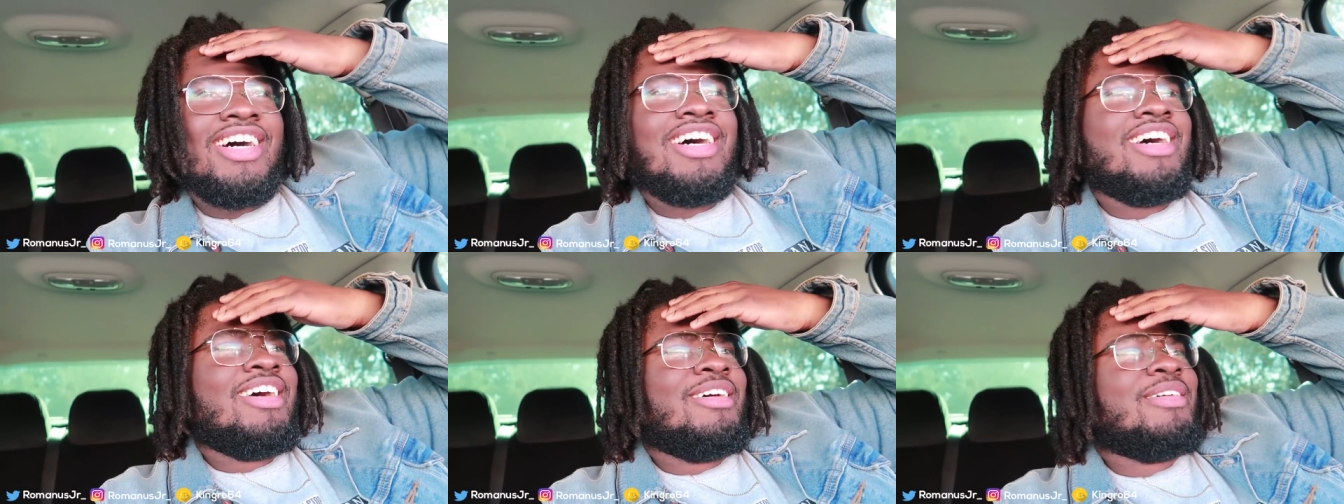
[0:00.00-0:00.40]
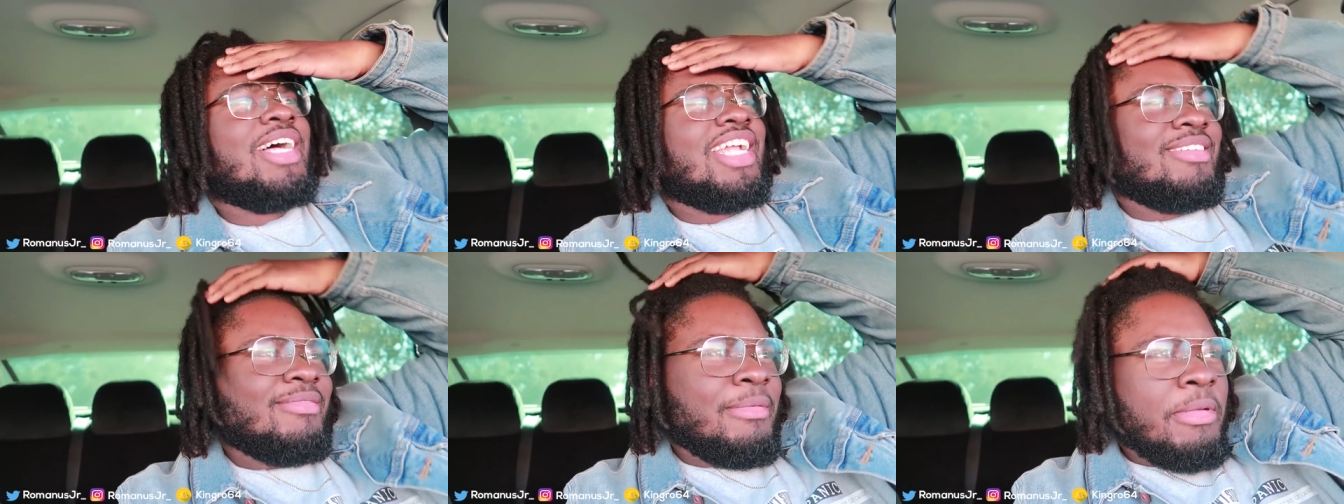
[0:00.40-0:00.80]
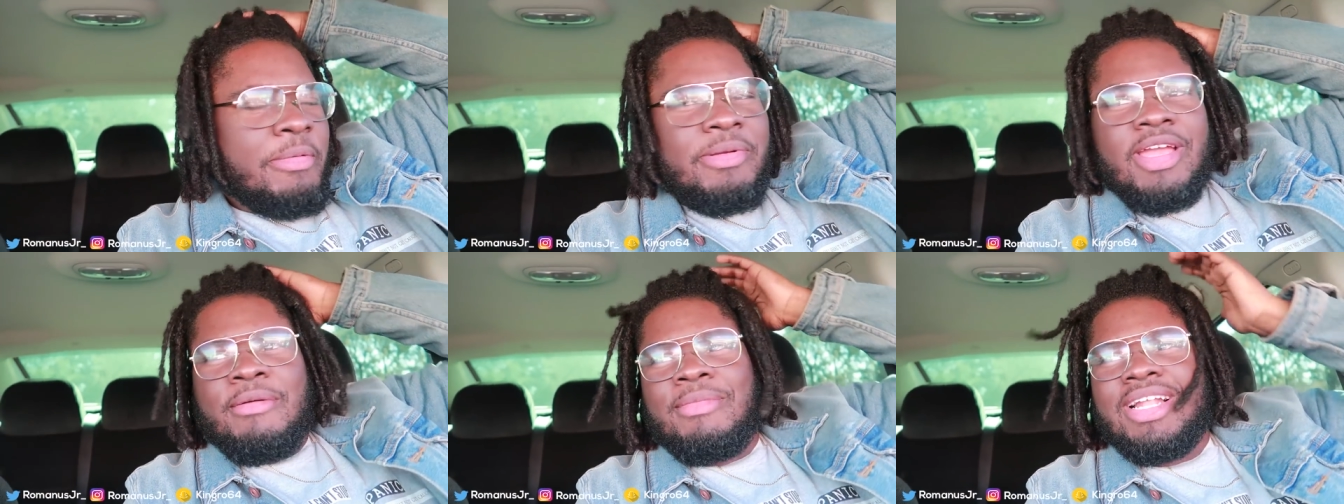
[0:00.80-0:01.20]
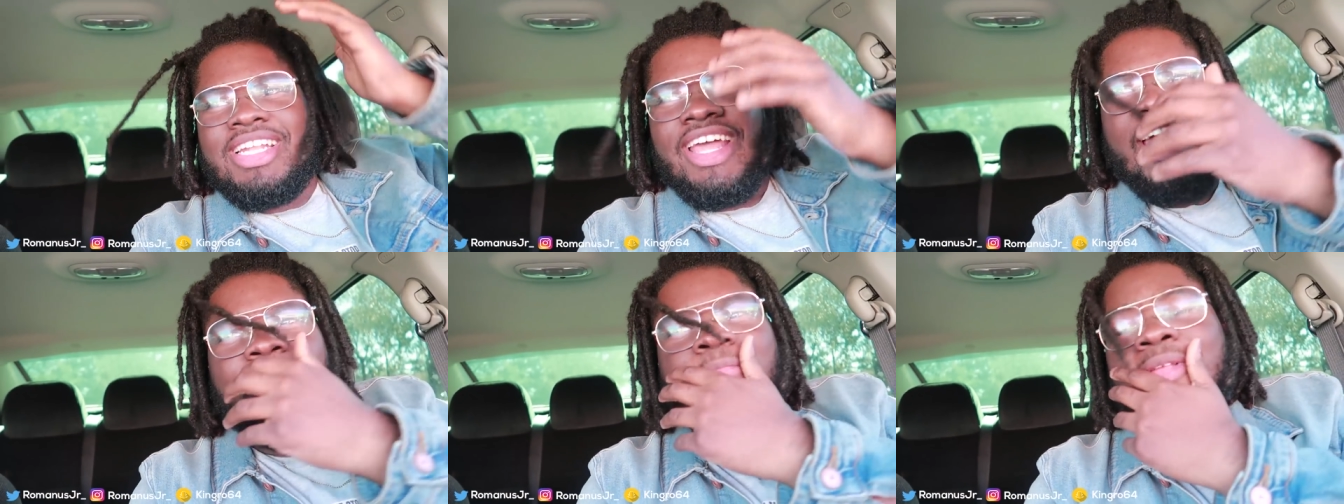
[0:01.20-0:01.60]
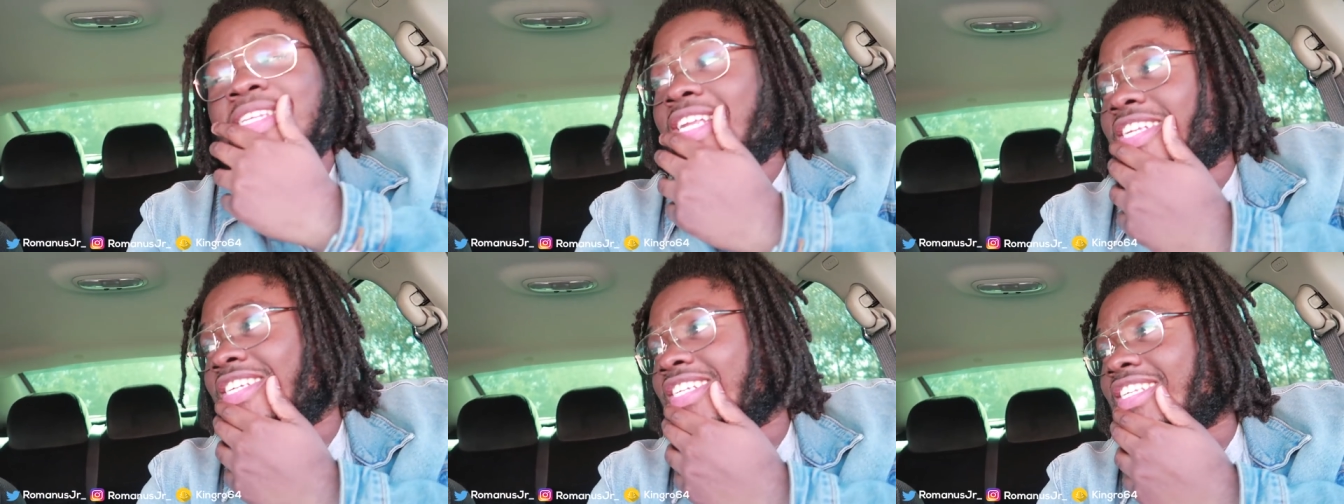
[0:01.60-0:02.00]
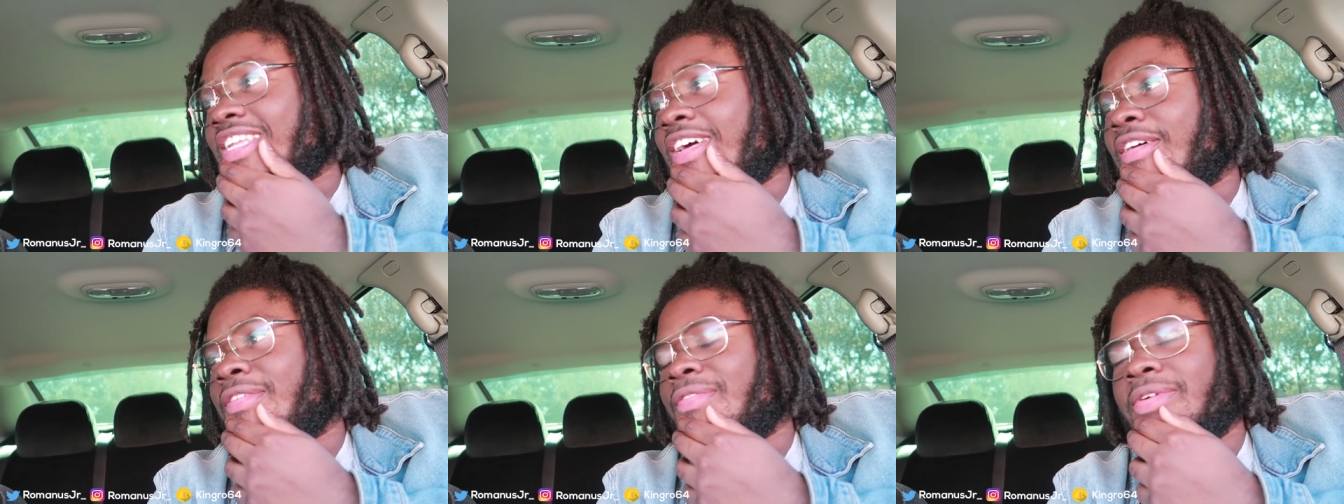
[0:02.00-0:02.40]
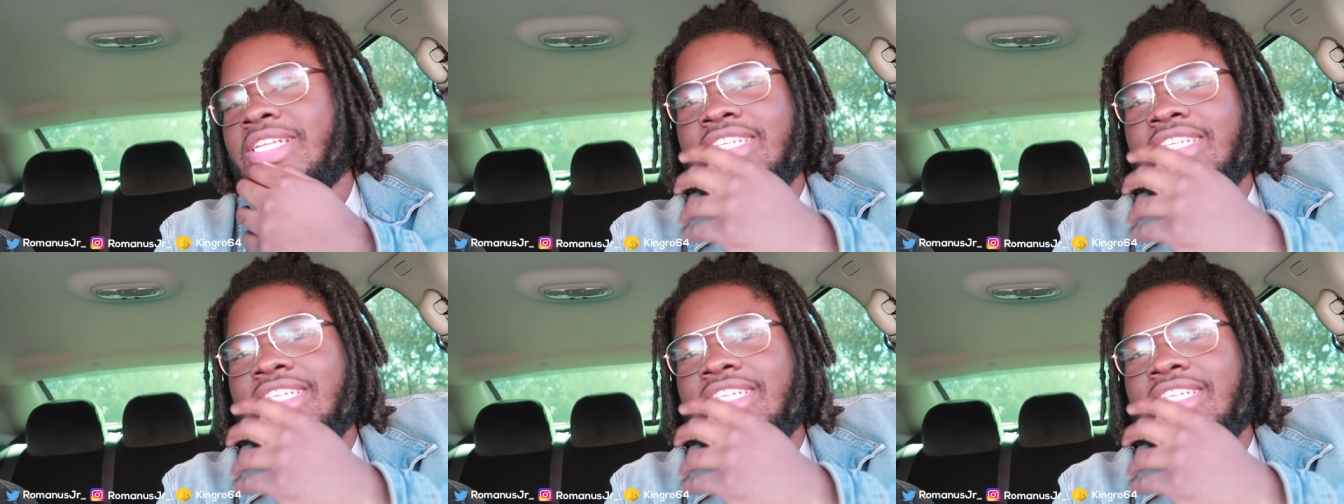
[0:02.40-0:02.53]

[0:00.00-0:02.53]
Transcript: uh, I'm up here at my dad place. I just left.